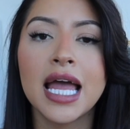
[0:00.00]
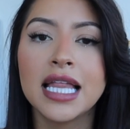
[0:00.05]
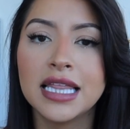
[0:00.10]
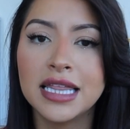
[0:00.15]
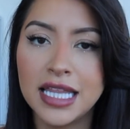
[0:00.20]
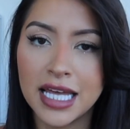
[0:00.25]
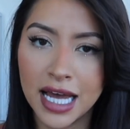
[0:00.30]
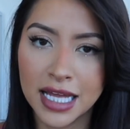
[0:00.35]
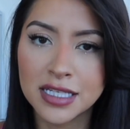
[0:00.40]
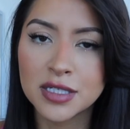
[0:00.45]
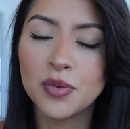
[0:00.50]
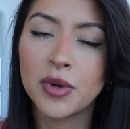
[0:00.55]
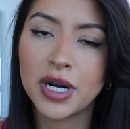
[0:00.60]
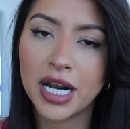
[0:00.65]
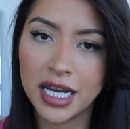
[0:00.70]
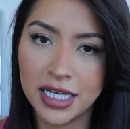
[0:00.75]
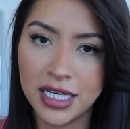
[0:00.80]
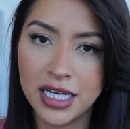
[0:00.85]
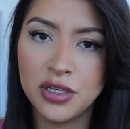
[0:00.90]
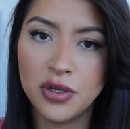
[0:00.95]
that's what
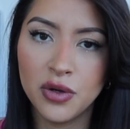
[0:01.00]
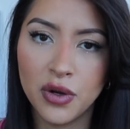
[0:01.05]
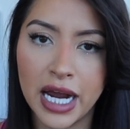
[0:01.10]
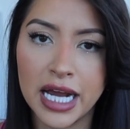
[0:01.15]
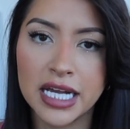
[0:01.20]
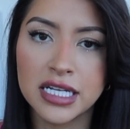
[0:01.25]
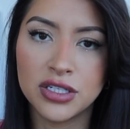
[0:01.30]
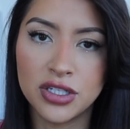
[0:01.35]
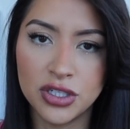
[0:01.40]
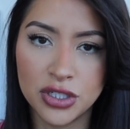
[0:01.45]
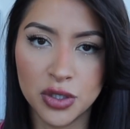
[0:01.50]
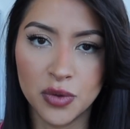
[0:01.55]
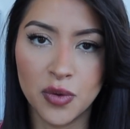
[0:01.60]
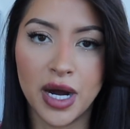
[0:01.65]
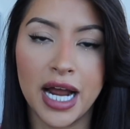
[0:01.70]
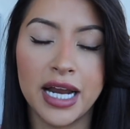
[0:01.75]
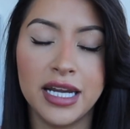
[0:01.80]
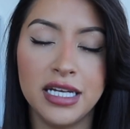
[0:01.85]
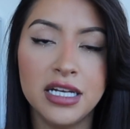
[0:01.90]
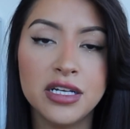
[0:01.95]
I need you guys to do.
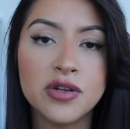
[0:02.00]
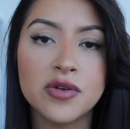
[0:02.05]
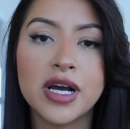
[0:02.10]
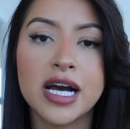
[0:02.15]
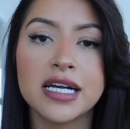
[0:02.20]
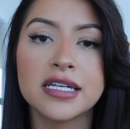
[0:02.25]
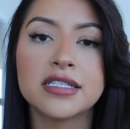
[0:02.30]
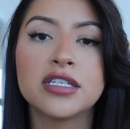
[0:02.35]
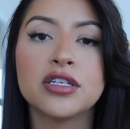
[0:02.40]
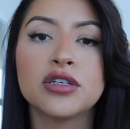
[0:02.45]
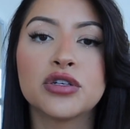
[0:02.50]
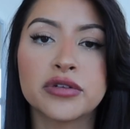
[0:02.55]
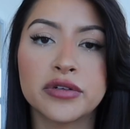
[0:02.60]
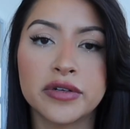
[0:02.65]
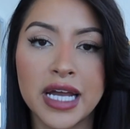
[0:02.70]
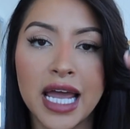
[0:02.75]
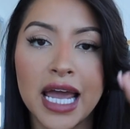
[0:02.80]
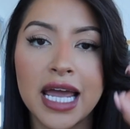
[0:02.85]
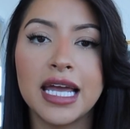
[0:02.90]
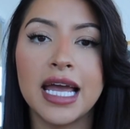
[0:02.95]
I need you guys to
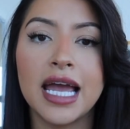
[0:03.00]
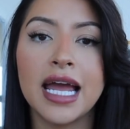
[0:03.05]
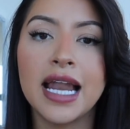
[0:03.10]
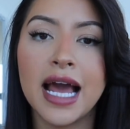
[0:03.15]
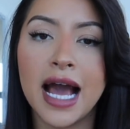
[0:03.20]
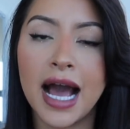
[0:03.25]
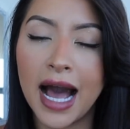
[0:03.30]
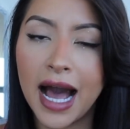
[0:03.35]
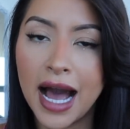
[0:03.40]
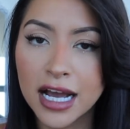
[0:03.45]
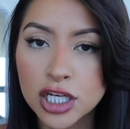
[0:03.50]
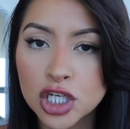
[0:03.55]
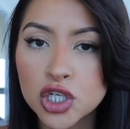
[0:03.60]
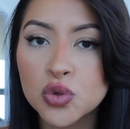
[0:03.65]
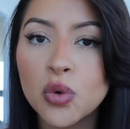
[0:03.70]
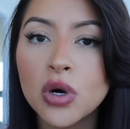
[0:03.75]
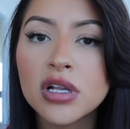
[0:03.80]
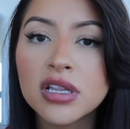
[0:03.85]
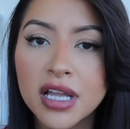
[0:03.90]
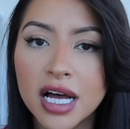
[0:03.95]
create an
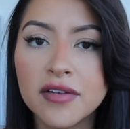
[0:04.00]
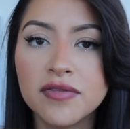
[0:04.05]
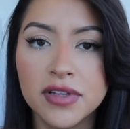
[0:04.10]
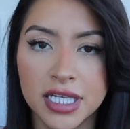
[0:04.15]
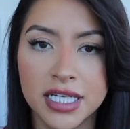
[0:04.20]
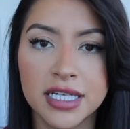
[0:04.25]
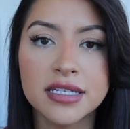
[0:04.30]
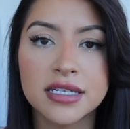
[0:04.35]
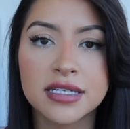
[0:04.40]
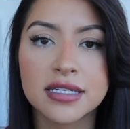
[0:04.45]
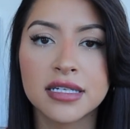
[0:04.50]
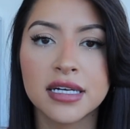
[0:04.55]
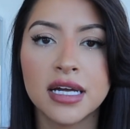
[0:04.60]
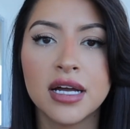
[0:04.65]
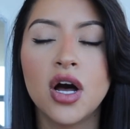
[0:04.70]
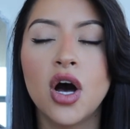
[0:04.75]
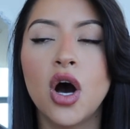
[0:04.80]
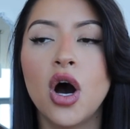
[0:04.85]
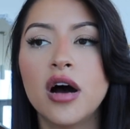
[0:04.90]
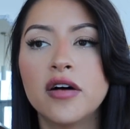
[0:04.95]
actual love list
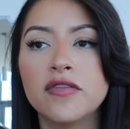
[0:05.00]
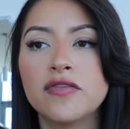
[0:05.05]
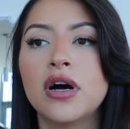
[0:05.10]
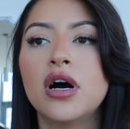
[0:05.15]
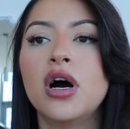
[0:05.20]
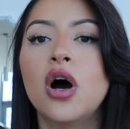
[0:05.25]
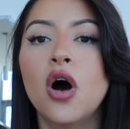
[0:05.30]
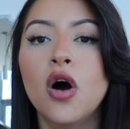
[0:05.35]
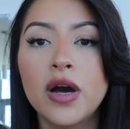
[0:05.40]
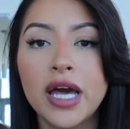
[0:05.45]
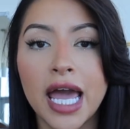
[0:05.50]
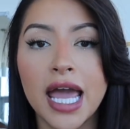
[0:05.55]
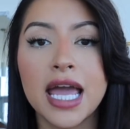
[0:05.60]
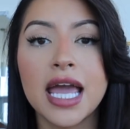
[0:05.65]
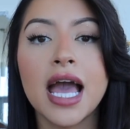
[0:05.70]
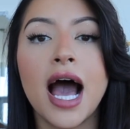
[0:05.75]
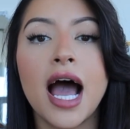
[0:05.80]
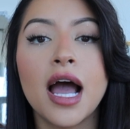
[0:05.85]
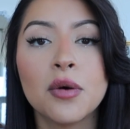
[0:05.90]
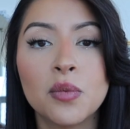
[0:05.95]
of,
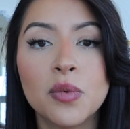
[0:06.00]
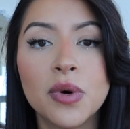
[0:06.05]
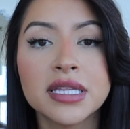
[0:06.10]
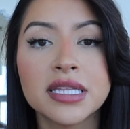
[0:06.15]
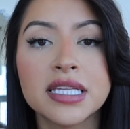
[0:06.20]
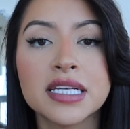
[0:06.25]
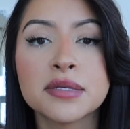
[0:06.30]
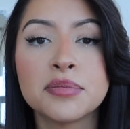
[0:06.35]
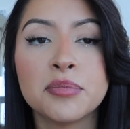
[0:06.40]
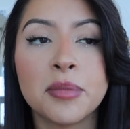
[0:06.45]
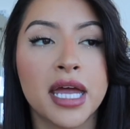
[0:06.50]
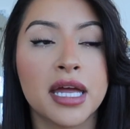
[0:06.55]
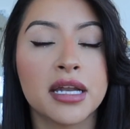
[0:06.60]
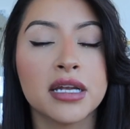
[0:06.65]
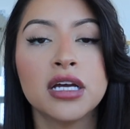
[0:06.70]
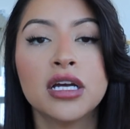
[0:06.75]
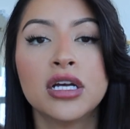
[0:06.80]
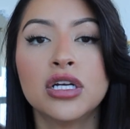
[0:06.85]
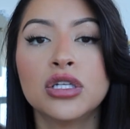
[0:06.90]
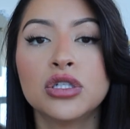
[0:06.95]
okay, I want this
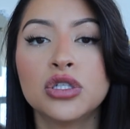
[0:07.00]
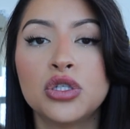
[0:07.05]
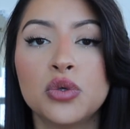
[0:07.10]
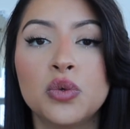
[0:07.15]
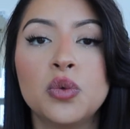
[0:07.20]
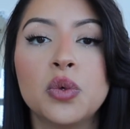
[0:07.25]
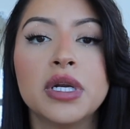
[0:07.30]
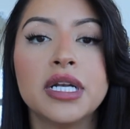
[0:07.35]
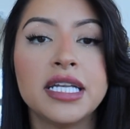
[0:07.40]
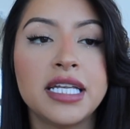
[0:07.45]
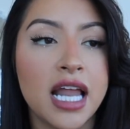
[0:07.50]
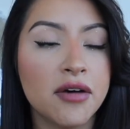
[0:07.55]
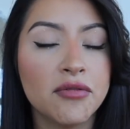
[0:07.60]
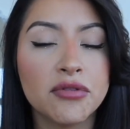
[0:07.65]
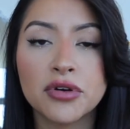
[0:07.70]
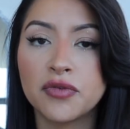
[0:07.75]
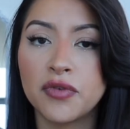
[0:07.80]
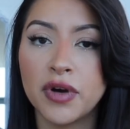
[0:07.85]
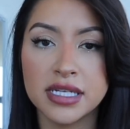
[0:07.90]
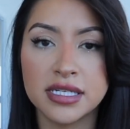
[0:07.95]
man to
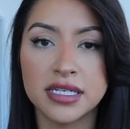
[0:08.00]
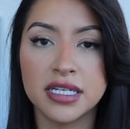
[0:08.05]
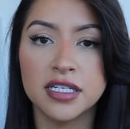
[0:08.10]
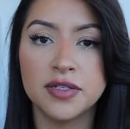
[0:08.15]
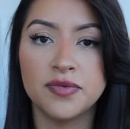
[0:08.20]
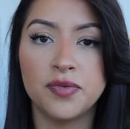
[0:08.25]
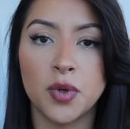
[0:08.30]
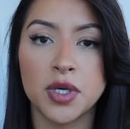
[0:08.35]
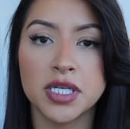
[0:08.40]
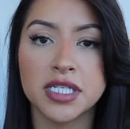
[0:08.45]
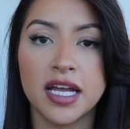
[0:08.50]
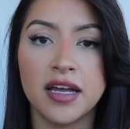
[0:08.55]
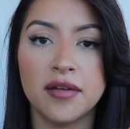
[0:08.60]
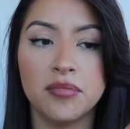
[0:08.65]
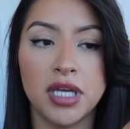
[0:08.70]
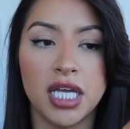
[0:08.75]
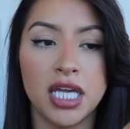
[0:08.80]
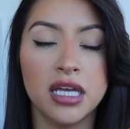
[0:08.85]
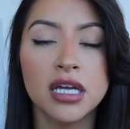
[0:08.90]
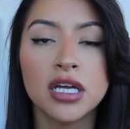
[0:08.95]
never raise his voice at
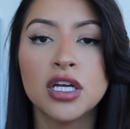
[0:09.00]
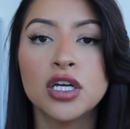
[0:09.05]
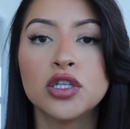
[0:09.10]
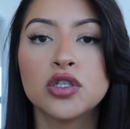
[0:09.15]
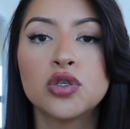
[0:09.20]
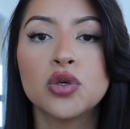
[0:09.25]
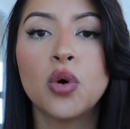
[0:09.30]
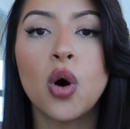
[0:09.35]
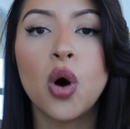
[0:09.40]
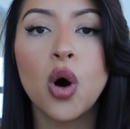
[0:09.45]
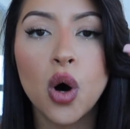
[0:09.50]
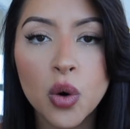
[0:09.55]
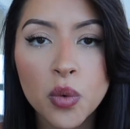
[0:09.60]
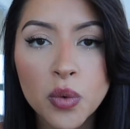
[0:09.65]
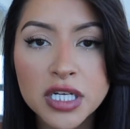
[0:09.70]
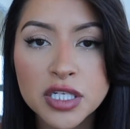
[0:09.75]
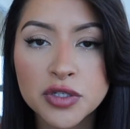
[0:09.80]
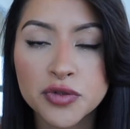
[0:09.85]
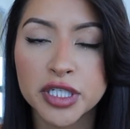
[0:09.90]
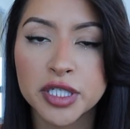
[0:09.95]
me, to
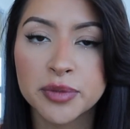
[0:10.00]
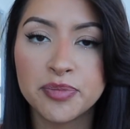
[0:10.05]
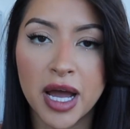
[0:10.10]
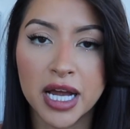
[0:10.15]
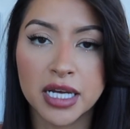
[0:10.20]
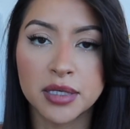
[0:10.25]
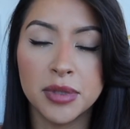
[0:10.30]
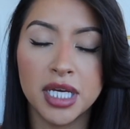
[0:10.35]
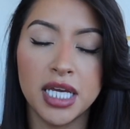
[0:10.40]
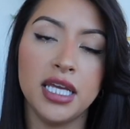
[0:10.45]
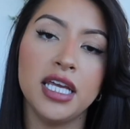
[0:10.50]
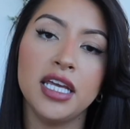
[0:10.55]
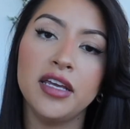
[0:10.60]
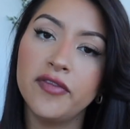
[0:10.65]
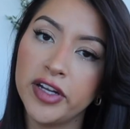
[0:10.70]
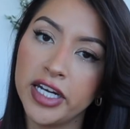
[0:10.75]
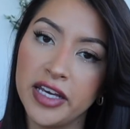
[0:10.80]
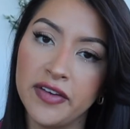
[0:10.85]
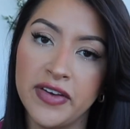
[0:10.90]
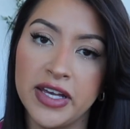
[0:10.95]
always respect me
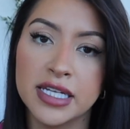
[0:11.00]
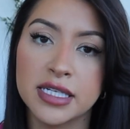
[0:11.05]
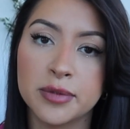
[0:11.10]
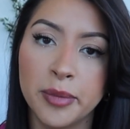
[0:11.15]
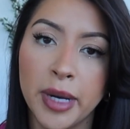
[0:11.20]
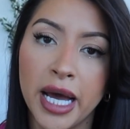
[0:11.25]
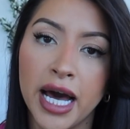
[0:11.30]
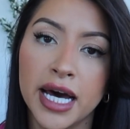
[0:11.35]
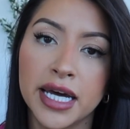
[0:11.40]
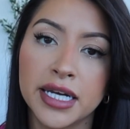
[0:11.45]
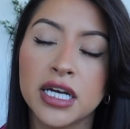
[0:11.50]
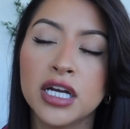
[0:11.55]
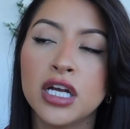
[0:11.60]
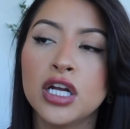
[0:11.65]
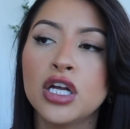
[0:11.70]
even if he's mad,